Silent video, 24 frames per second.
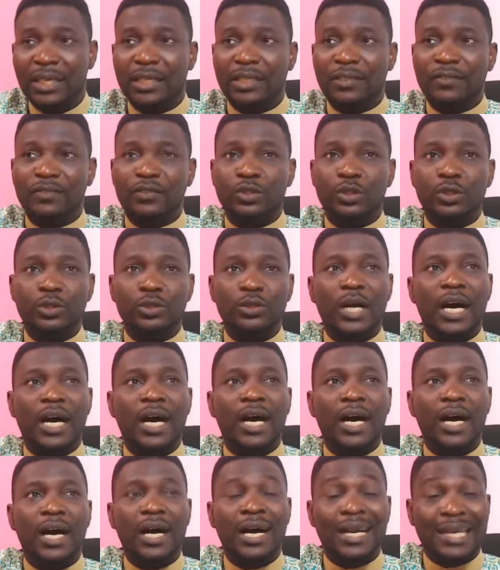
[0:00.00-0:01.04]
if you
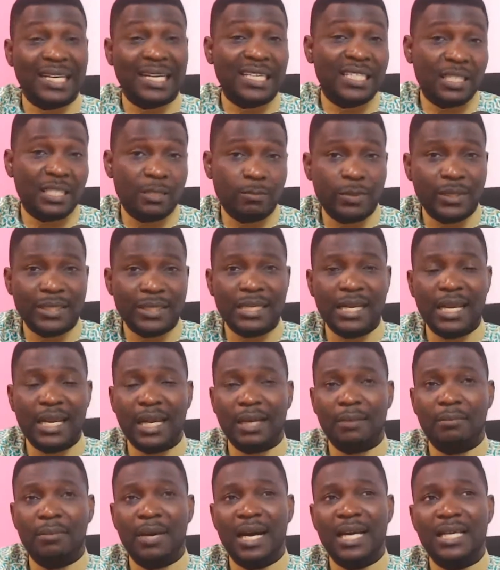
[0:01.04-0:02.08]
are an expert
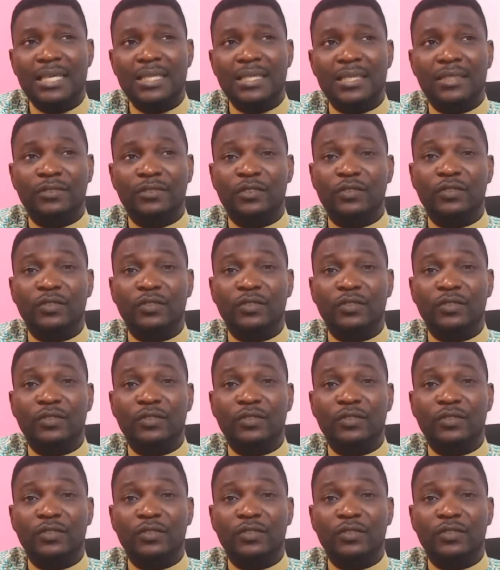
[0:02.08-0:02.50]
like myself,